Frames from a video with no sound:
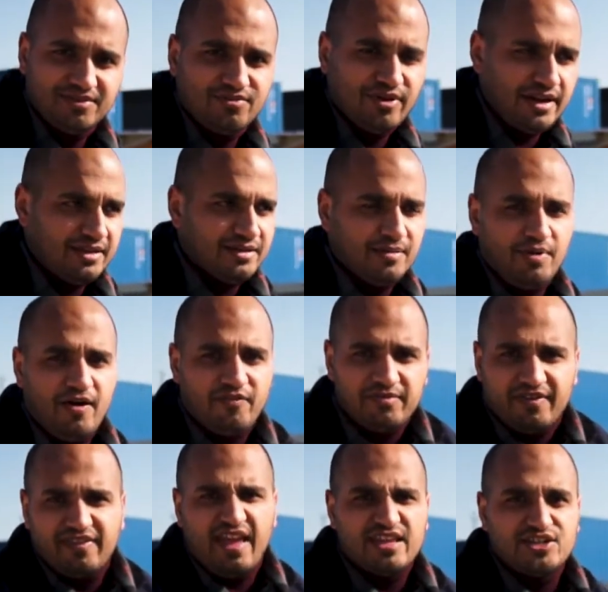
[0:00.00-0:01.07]
Great, apart from the
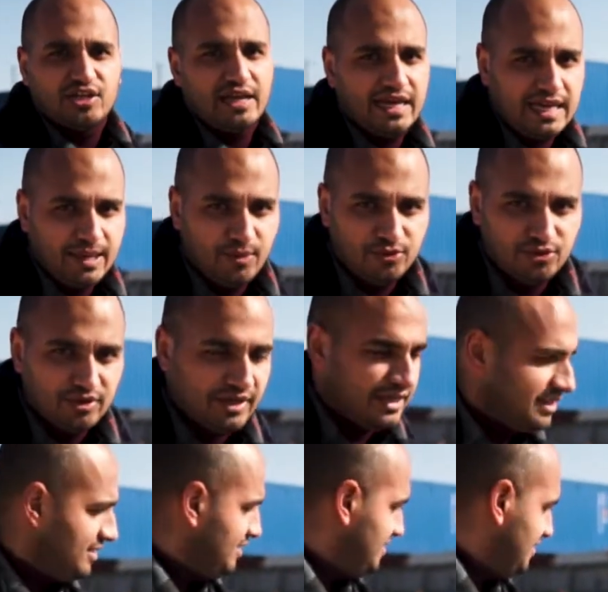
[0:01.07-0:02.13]
fact the engine light came on the other
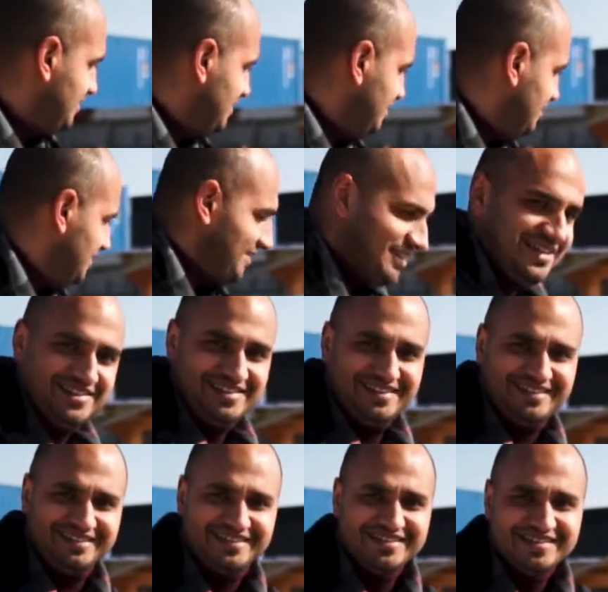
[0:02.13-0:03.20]
day.
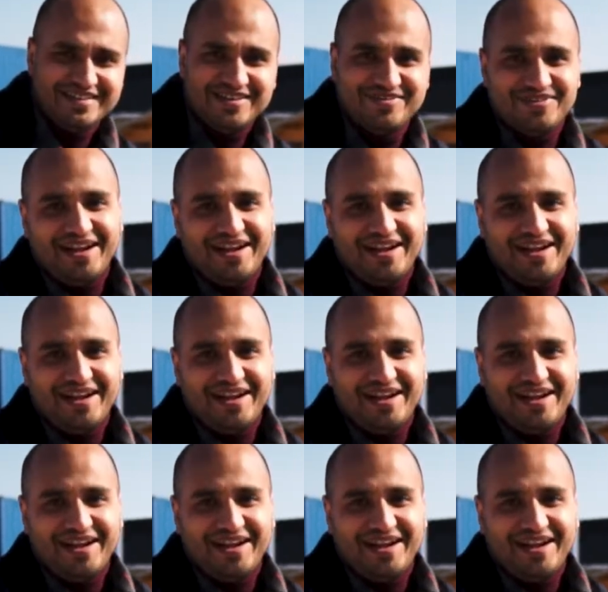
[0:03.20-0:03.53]
Yeah.